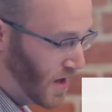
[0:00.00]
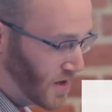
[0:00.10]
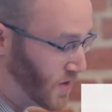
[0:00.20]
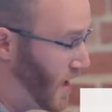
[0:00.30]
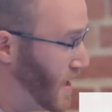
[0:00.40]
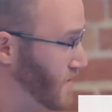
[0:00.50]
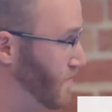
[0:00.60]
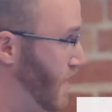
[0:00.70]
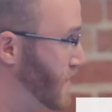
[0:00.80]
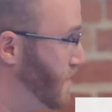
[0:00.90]
So it has
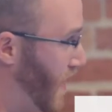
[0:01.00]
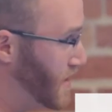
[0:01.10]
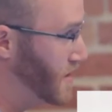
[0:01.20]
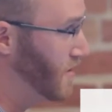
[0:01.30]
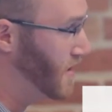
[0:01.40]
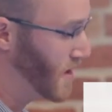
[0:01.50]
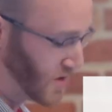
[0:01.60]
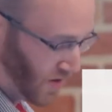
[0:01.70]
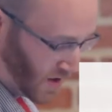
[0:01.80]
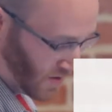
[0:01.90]
much fancier data
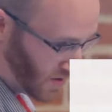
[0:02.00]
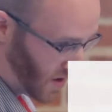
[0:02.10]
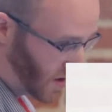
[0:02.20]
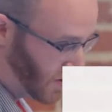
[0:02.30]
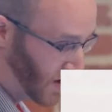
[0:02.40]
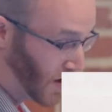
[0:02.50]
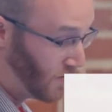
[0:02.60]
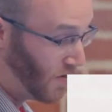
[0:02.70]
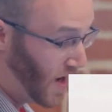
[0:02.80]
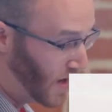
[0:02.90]
structures, including an
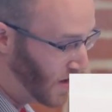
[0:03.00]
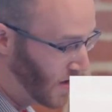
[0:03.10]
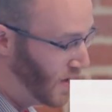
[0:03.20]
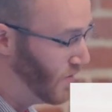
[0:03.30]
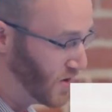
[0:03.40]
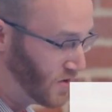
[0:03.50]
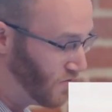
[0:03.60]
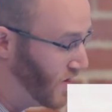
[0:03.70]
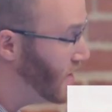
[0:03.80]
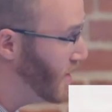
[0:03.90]
array, which is
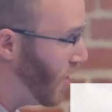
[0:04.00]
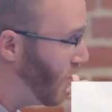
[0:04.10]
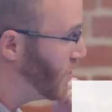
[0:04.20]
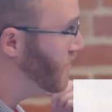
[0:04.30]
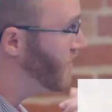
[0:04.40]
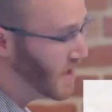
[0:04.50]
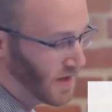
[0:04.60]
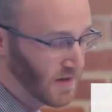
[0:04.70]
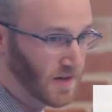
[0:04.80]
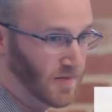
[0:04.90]
really all you
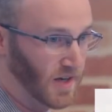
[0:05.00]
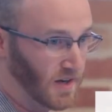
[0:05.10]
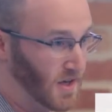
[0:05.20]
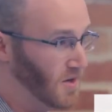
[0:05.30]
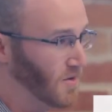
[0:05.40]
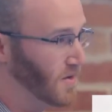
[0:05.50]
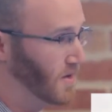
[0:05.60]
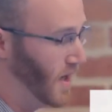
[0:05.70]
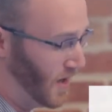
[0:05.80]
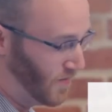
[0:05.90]
need to make a queue.
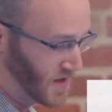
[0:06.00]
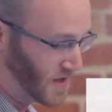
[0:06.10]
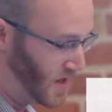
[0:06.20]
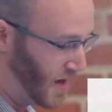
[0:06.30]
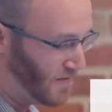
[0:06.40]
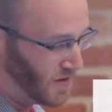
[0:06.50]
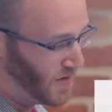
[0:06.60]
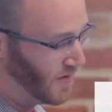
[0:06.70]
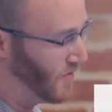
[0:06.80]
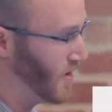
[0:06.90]
This is the
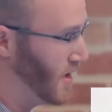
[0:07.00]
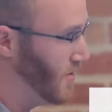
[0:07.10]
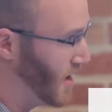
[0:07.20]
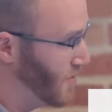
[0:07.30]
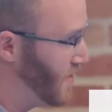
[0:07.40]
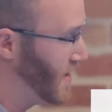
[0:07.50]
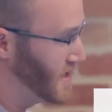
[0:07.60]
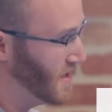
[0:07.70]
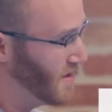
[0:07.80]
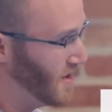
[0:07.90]
MVP for a queue. I can put things
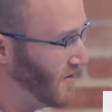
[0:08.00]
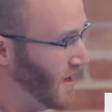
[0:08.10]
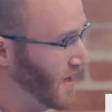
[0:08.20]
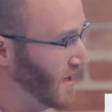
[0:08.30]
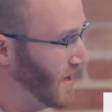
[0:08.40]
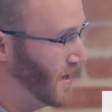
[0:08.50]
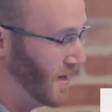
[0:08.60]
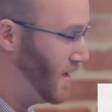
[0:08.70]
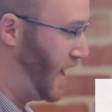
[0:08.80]
into the array, I